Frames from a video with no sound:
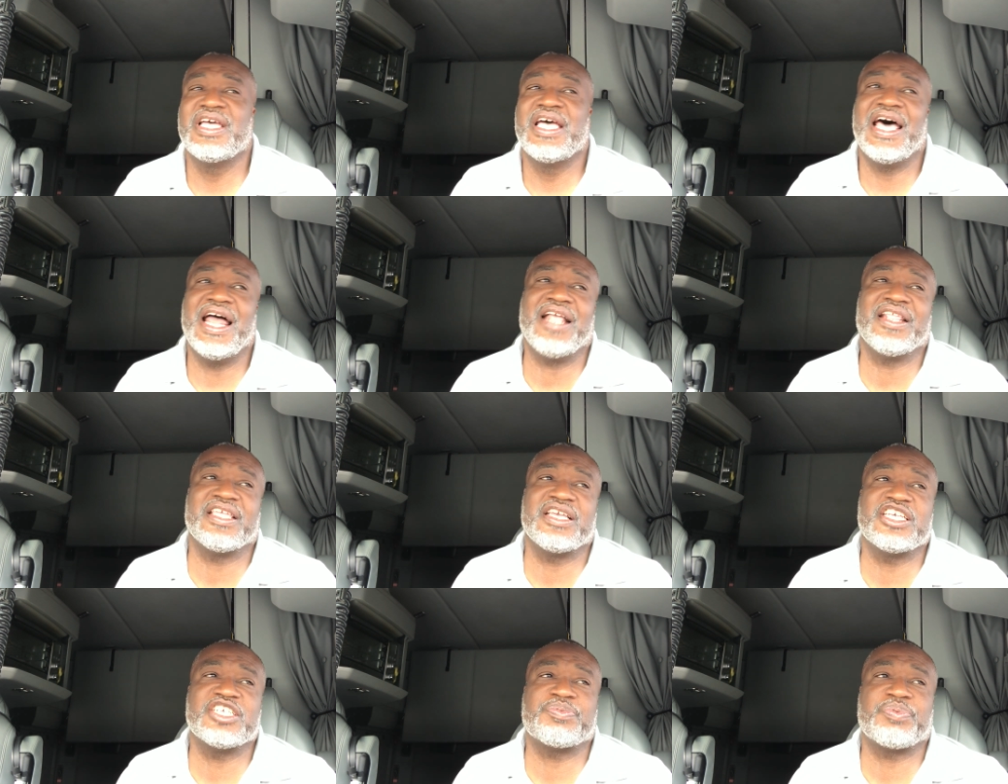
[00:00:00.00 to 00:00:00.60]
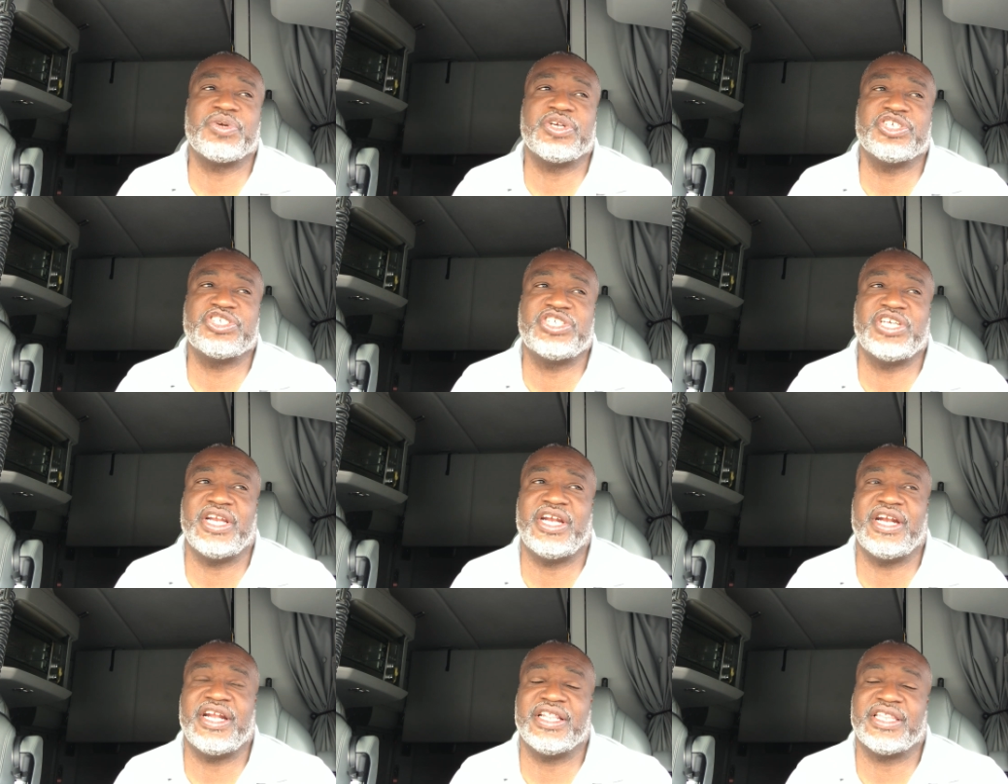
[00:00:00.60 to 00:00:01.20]
I think it's pretty
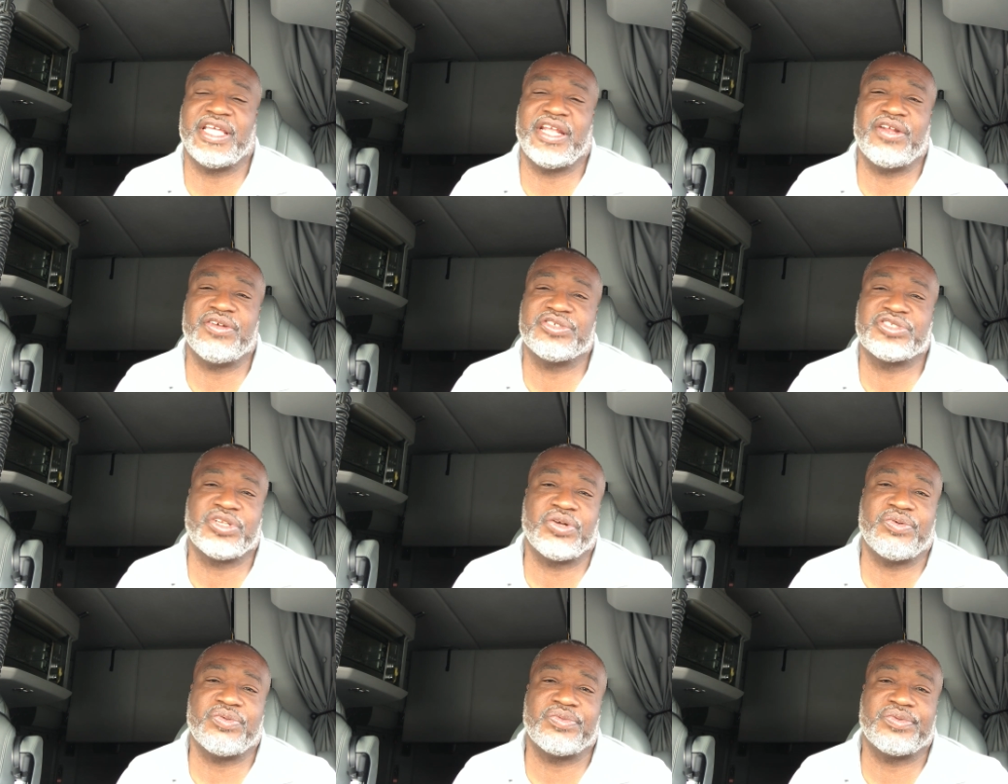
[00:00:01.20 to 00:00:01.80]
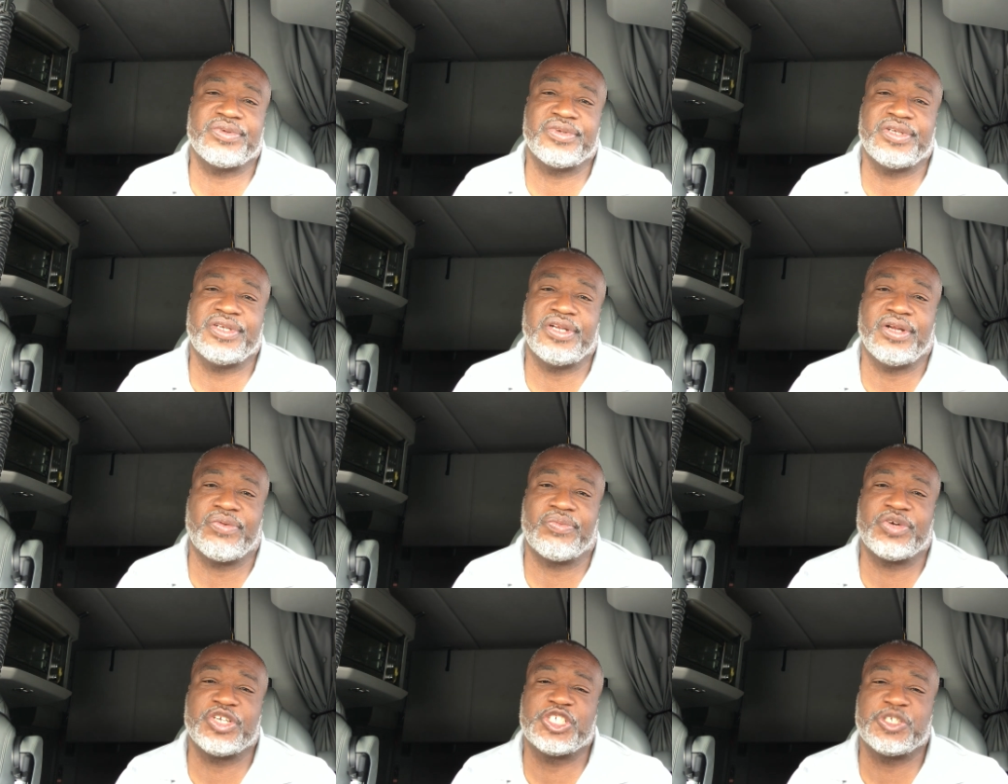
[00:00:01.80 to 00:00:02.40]
shitty that they just don't, you
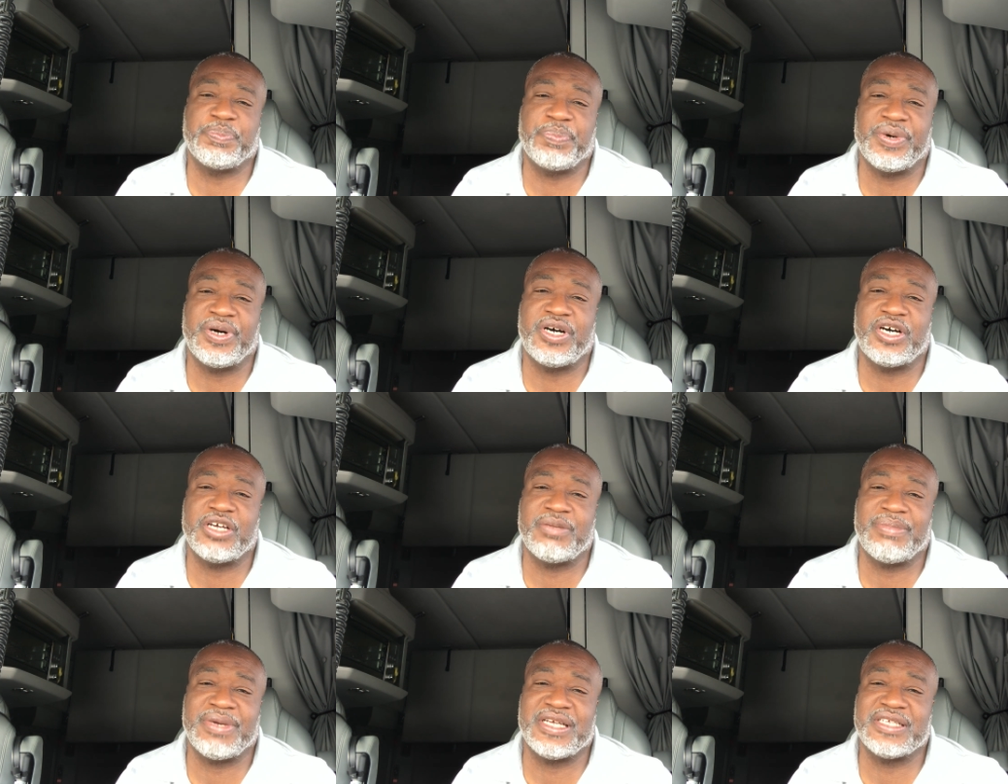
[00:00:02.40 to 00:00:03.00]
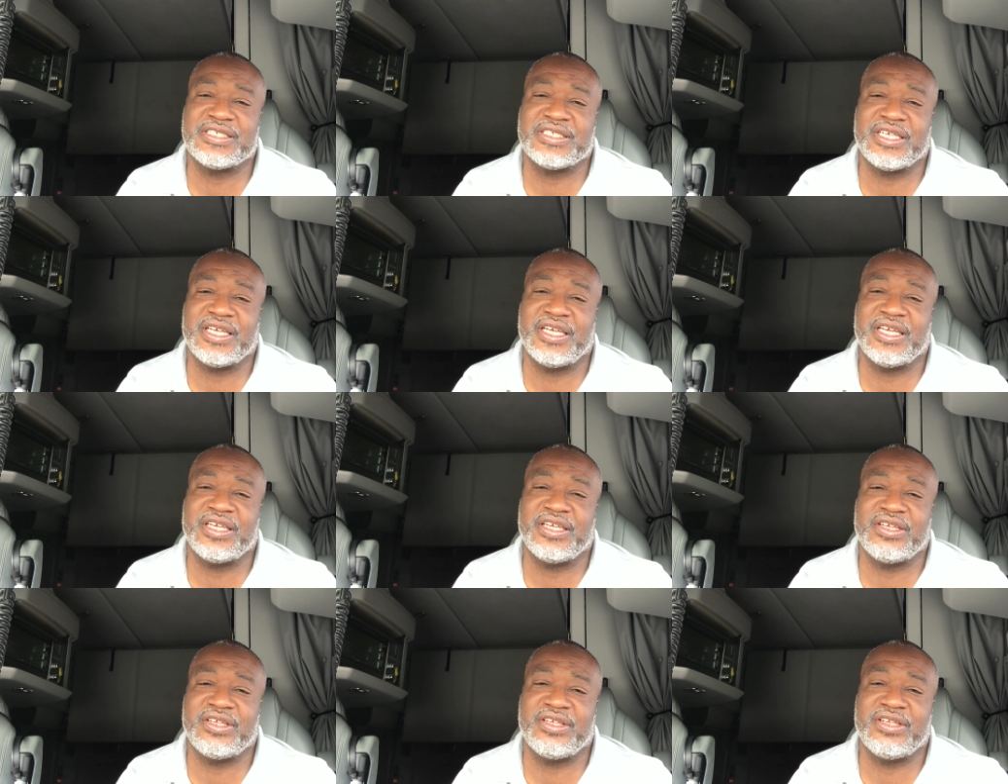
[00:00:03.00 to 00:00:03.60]
know, respond by
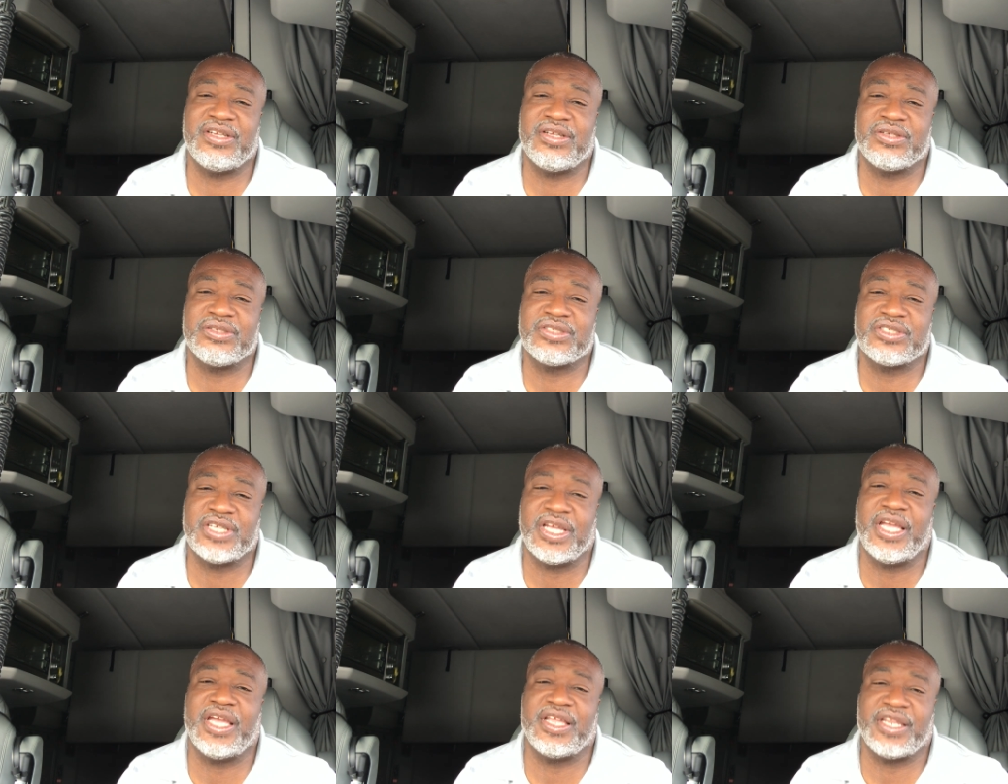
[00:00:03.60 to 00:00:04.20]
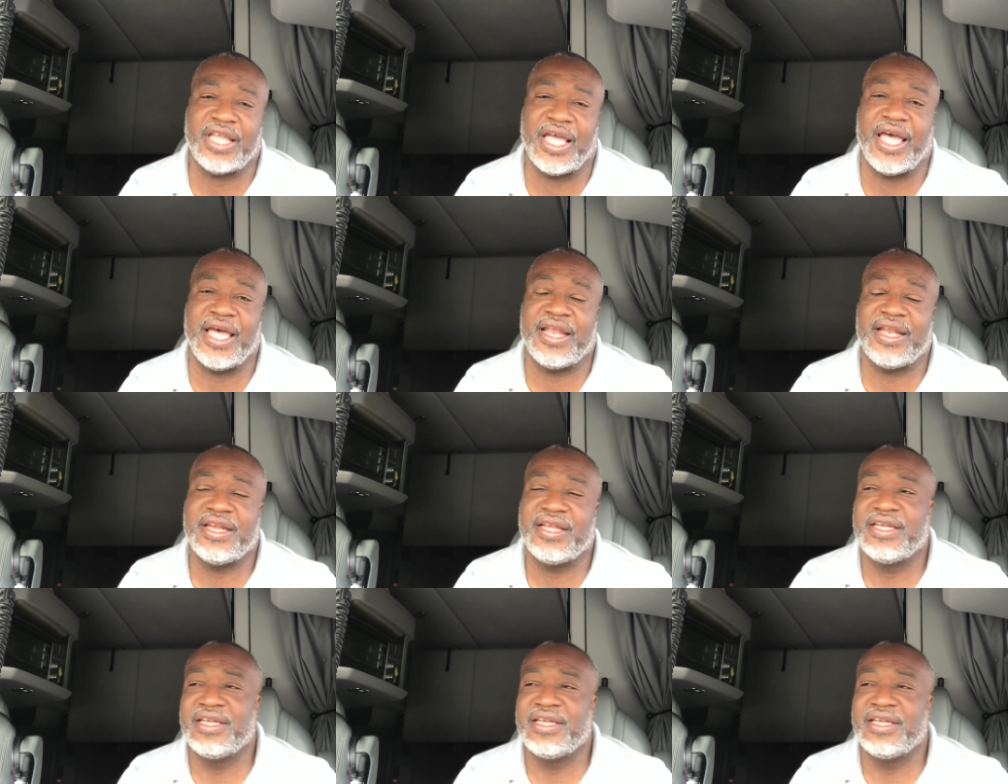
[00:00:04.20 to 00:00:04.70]
saying, you know, that,